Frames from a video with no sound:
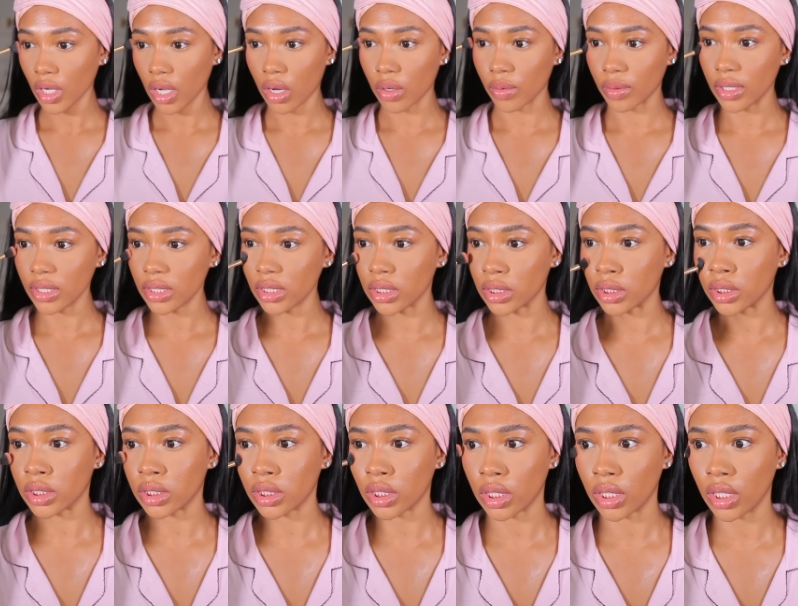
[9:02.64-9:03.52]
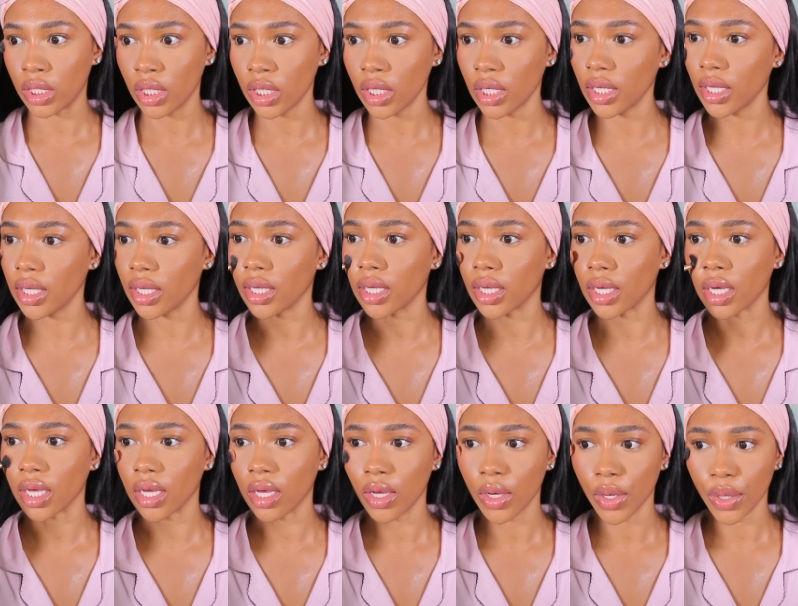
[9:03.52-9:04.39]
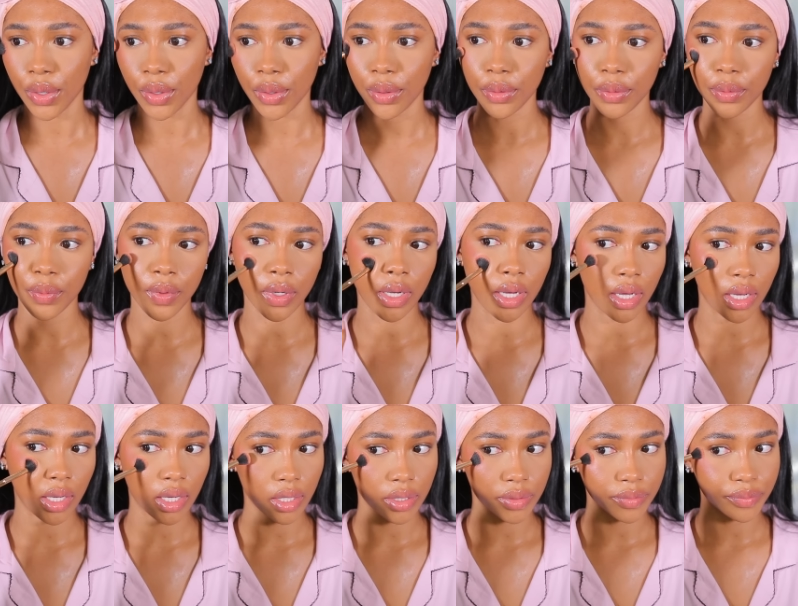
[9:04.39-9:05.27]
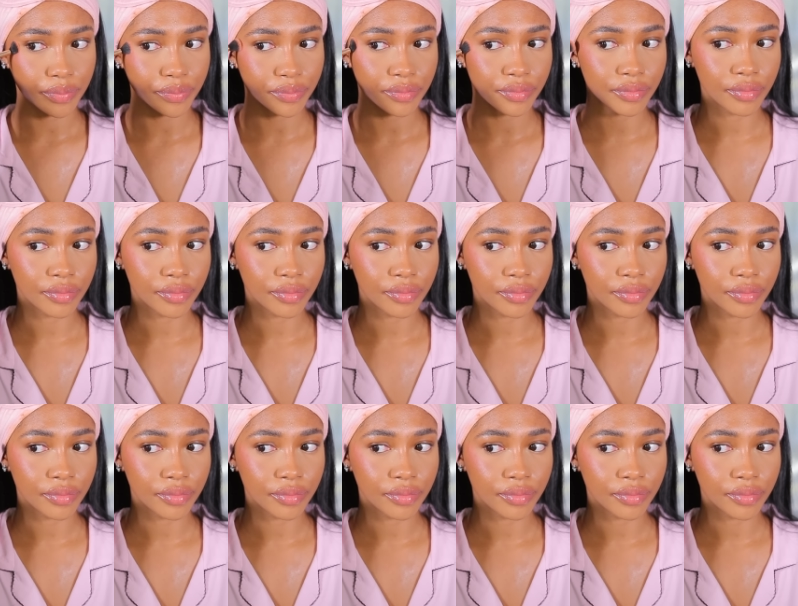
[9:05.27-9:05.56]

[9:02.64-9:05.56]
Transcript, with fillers: Oh, this is tea. Hold on.